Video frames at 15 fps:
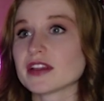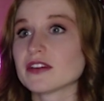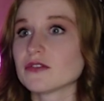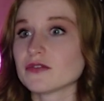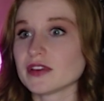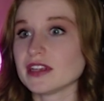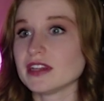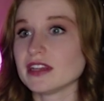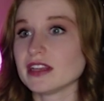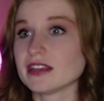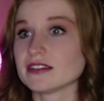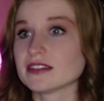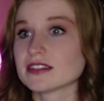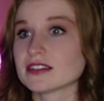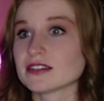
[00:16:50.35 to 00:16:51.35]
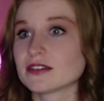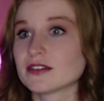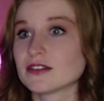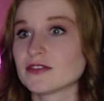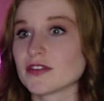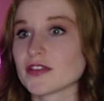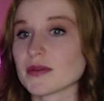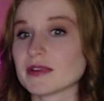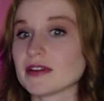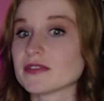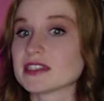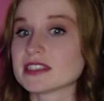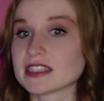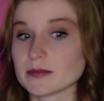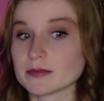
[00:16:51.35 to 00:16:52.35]
convenient for them to have
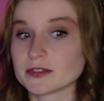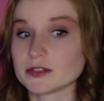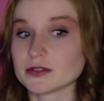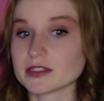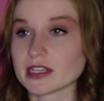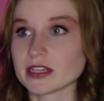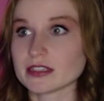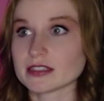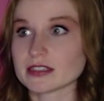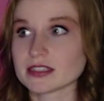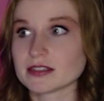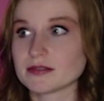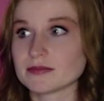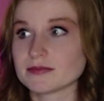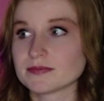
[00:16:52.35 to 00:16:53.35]
the same shoe size.